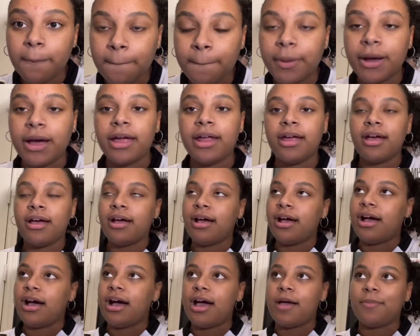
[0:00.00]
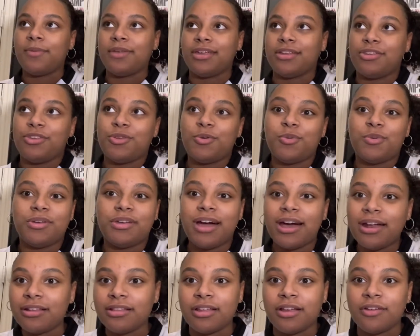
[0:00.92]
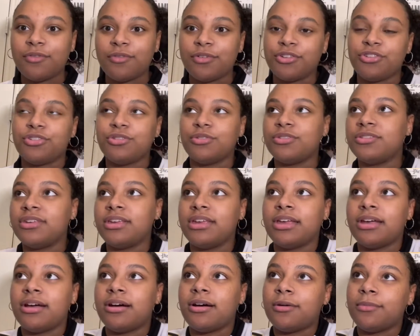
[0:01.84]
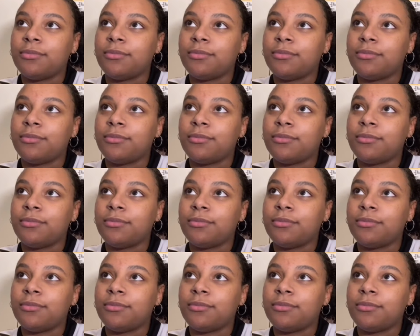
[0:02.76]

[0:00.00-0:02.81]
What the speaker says: But, I mean, you gotta love what you see.